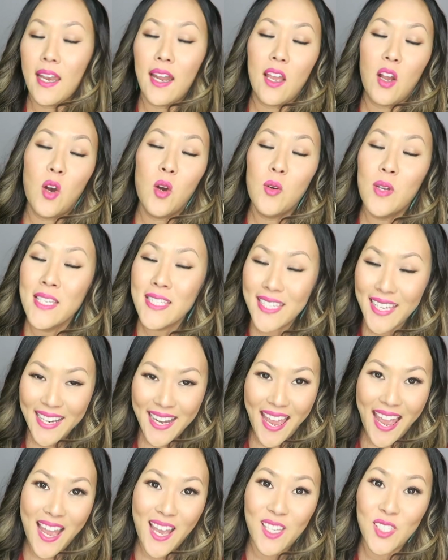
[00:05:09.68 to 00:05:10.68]
and I always
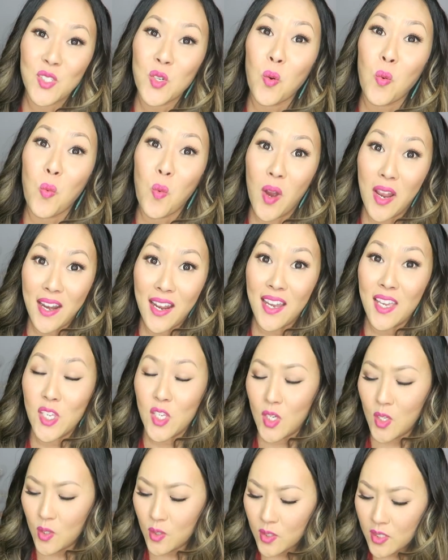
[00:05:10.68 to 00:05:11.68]
get asked what I
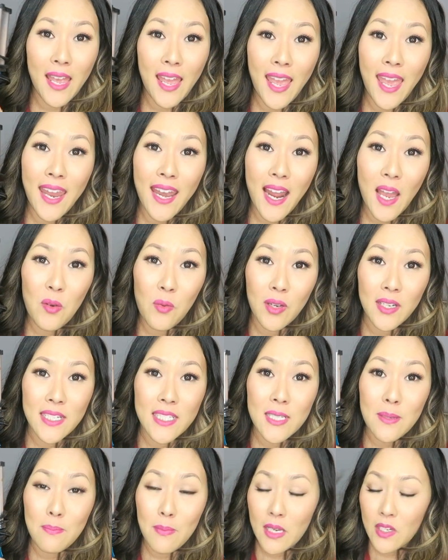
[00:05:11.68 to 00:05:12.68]
use. And I
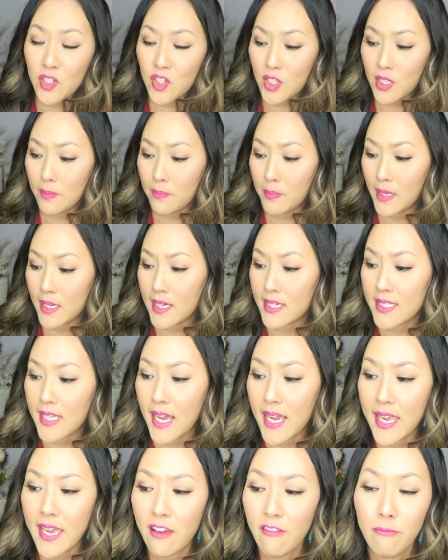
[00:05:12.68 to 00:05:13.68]
wanted to mention it because
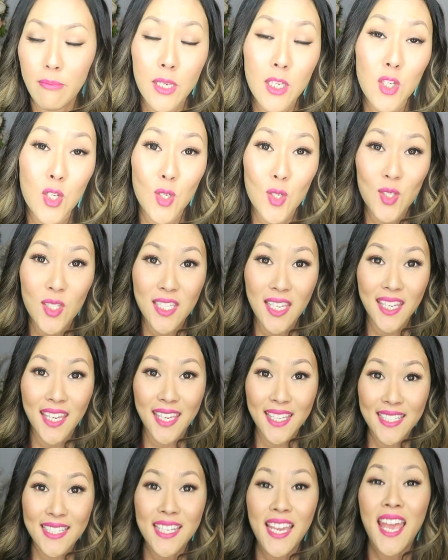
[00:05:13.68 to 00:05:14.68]
I have been using
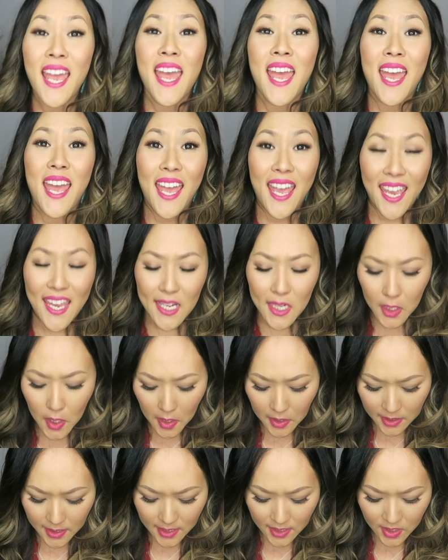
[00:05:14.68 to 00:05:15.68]
it a
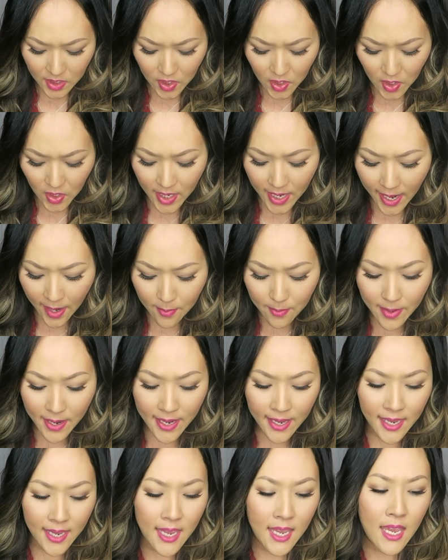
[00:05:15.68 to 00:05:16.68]
lot this year. Now
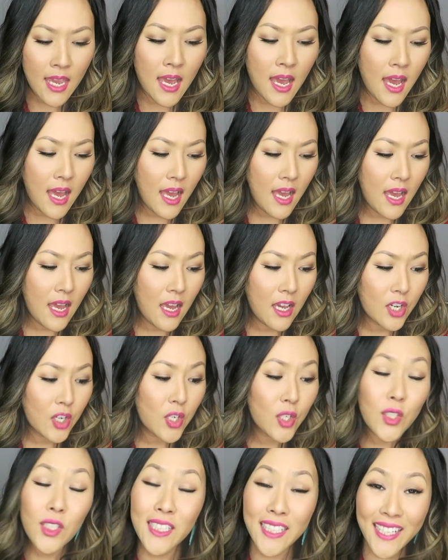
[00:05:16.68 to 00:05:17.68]
my uh,
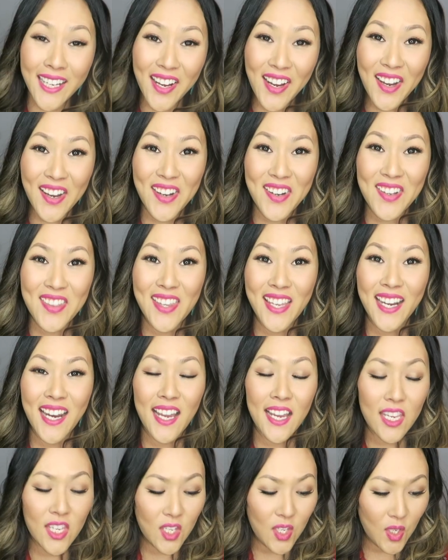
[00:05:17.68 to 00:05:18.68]
curling iron that
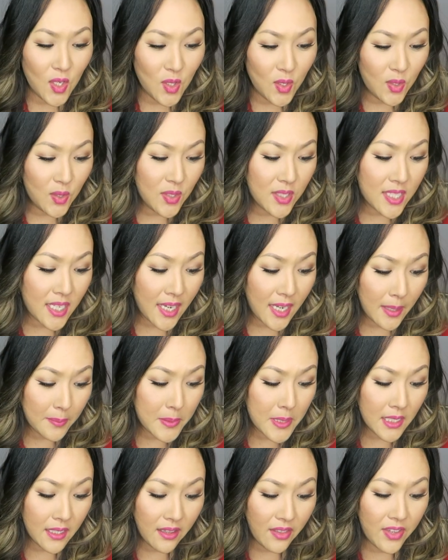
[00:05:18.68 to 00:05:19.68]
I used
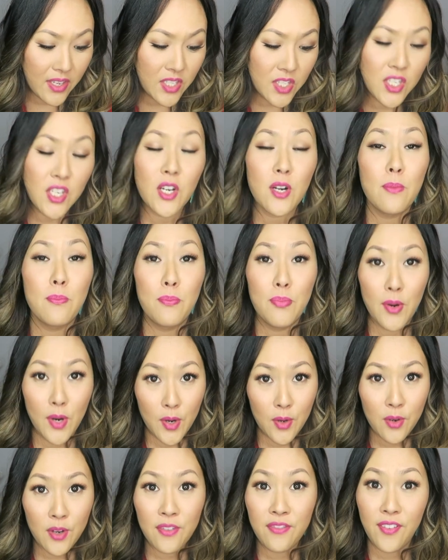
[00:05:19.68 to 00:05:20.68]
up till this year
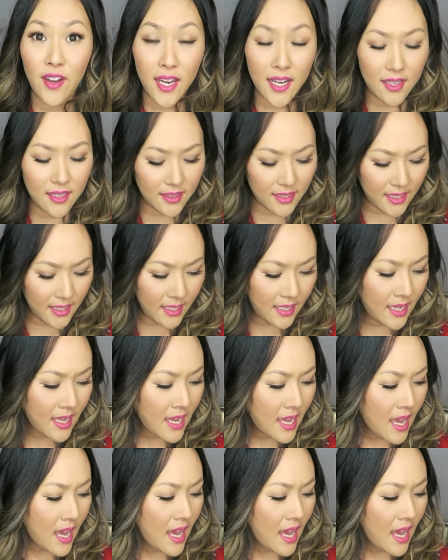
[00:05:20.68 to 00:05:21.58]
broke finally,